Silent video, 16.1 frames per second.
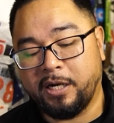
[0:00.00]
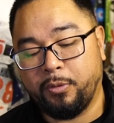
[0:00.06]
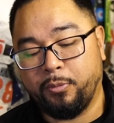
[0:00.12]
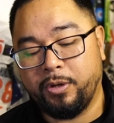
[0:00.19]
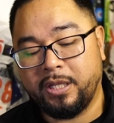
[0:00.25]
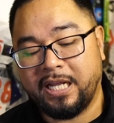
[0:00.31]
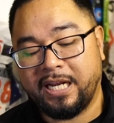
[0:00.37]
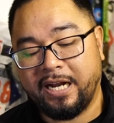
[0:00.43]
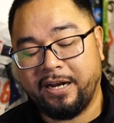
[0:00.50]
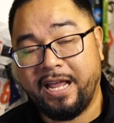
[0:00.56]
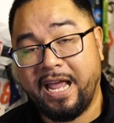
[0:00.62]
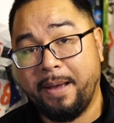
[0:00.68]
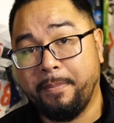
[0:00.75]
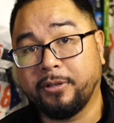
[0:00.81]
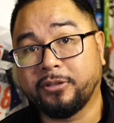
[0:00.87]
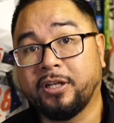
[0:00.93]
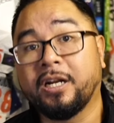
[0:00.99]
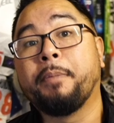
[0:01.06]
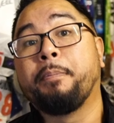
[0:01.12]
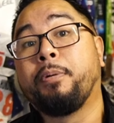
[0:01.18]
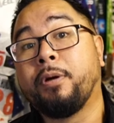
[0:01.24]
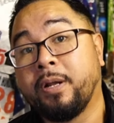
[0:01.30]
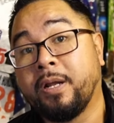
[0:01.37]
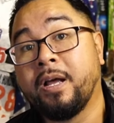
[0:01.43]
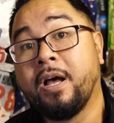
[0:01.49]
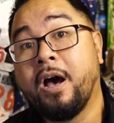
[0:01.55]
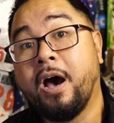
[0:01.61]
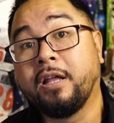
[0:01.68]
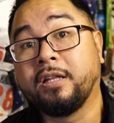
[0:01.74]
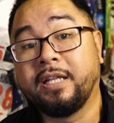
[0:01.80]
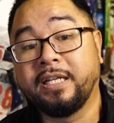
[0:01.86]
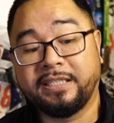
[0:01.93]
one that I got on Amazon. I'll put it
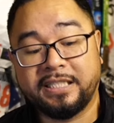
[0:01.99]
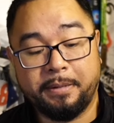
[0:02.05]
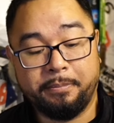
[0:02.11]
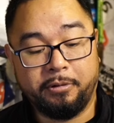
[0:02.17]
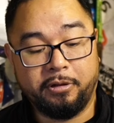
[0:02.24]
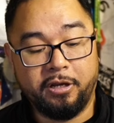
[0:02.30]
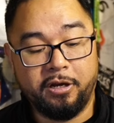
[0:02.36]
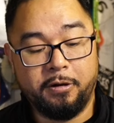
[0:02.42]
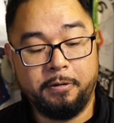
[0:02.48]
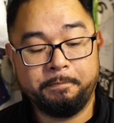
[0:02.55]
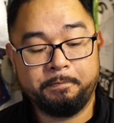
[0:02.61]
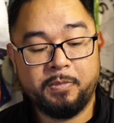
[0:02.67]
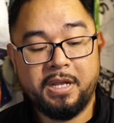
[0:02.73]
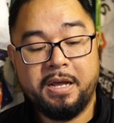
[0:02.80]
on the links down below.